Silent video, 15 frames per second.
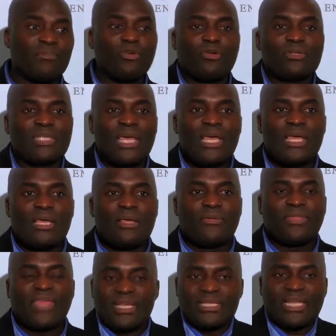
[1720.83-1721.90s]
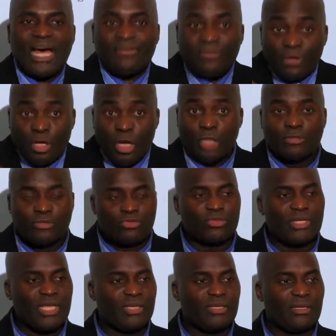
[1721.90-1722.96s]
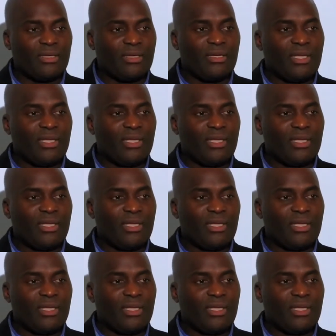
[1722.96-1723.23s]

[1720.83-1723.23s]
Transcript: Because things that I've learned today,